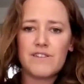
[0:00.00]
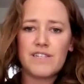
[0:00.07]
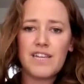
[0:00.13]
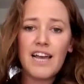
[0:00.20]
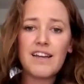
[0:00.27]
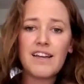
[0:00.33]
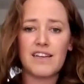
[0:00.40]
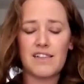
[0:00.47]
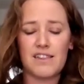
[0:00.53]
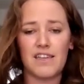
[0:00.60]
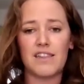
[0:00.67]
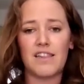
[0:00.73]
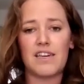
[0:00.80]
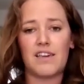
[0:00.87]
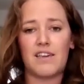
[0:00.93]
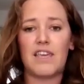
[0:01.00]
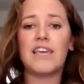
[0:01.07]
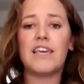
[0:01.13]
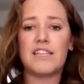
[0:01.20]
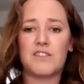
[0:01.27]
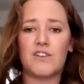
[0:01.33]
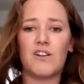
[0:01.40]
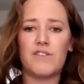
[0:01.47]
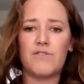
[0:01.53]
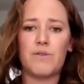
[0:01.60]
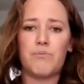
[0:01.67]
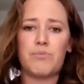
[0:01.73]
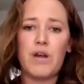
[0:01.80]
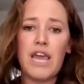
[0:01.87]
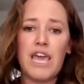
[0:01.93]
Technically, like he gets all of the
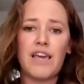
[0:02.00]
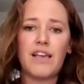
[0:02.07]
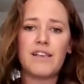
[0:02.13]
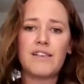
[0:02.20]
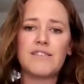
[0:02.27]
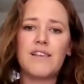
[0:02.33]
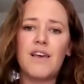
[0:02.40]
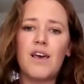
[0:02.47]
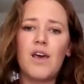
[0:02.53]
breaks,